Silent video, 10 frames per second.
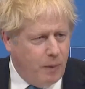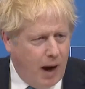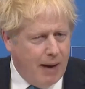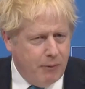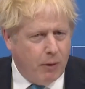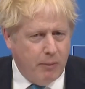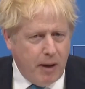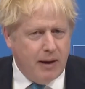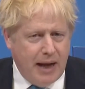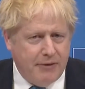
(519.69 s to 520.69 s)
I'm not
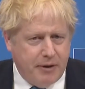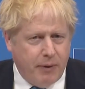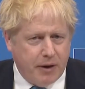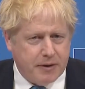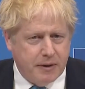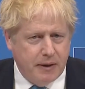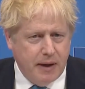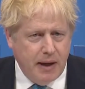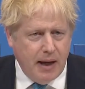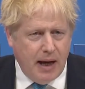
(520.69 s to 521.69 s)
remotely anti-Russian,
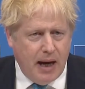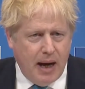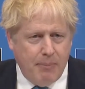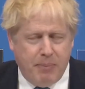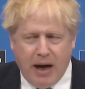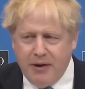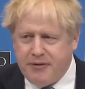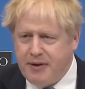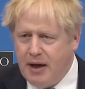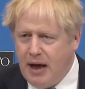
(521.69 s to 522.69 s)
uh,
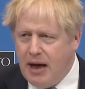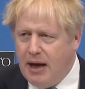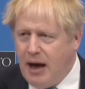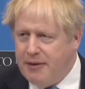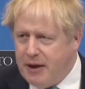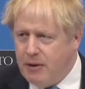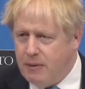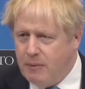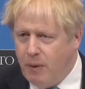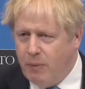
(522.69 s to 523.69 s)
but uh, I think
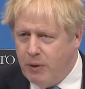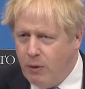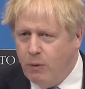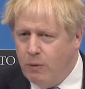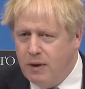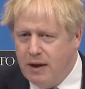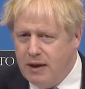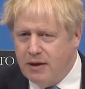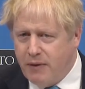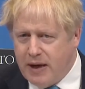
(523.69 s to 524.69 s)
what we all
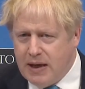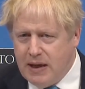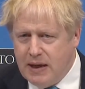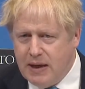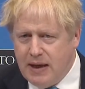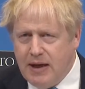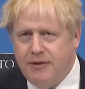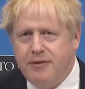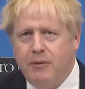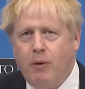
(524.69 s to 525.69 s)
agree
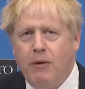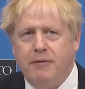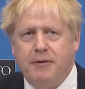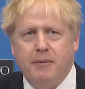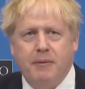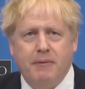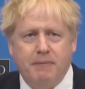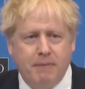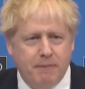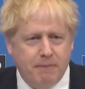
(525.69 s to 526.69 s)
is that what
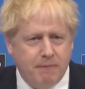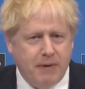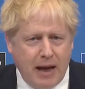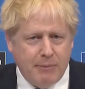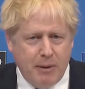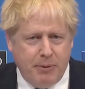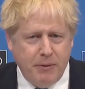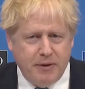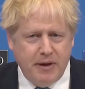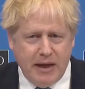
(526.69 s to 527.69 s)
Vladimir
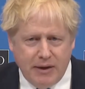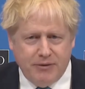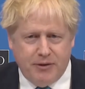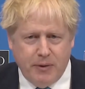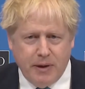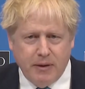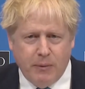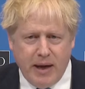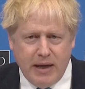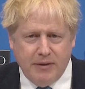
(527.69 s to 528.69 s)
Putin is doing, the
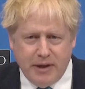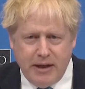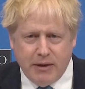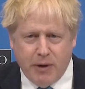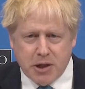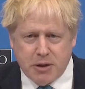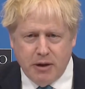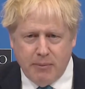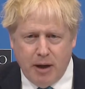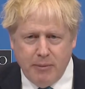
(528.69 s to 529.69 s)
way he's leading Russia
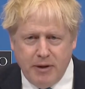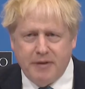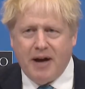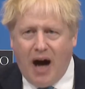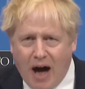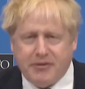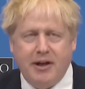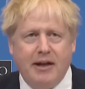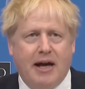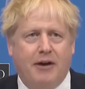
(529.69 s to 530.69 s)
at the moment, is
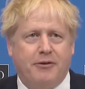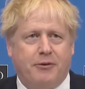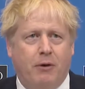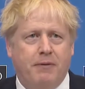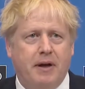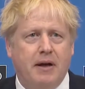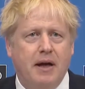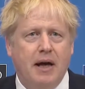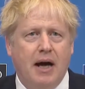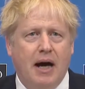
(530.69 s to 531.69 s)
utterly catastrophic.
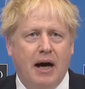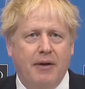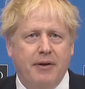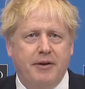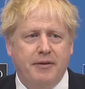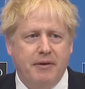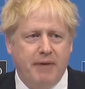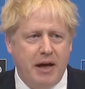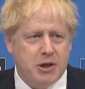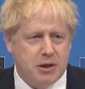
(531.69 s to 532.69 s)
Uh, that his
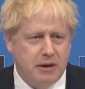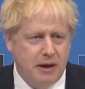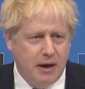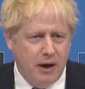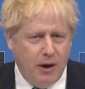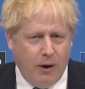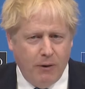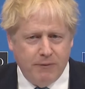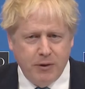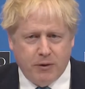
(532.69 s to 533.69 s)
invasion
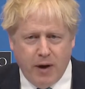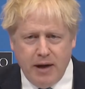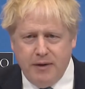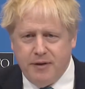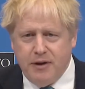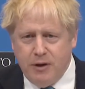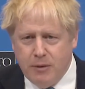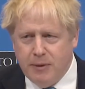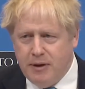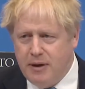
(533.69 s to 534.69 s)
of Ukraine is
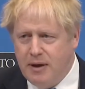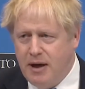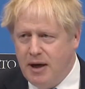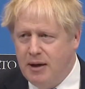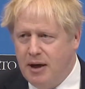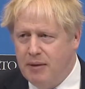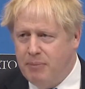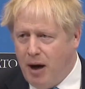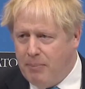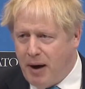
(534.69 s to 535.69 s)
inhuman and, and
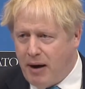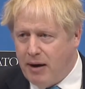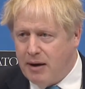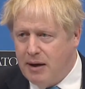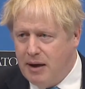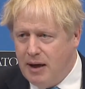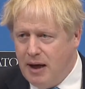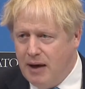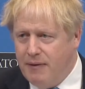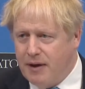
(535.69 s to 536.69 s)
barbaric,
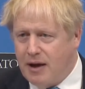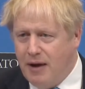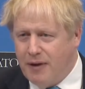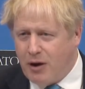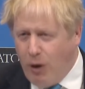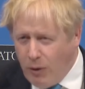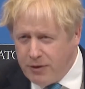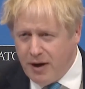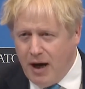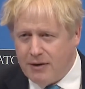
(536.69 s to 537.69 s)
and the, and the
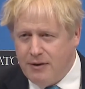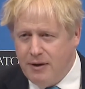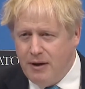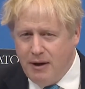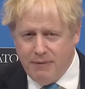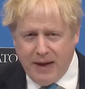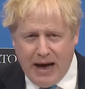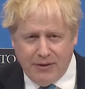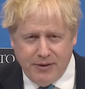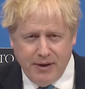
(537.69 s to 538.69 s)
conduct of
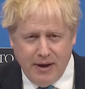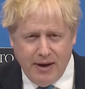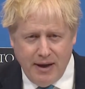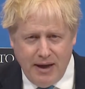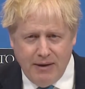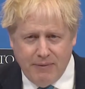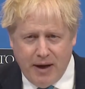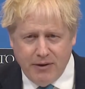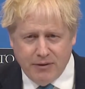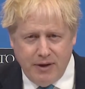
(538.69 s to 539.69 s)
that
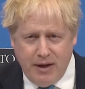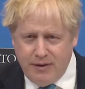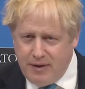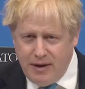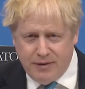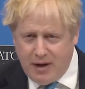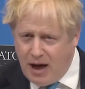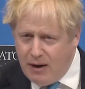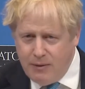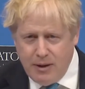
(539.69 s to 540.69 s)
invasion is, is
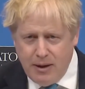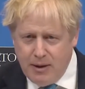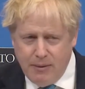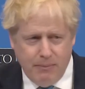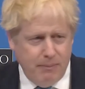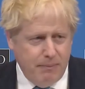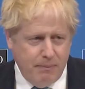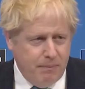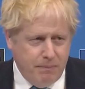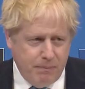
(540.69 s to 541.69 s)
now
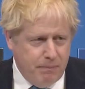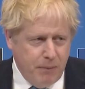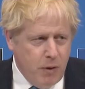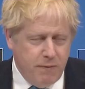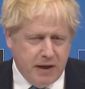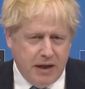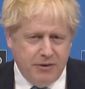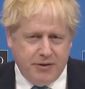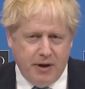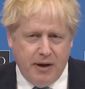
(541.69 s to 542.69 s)
moving
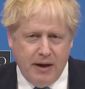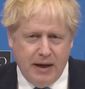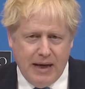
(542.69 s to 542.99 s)
into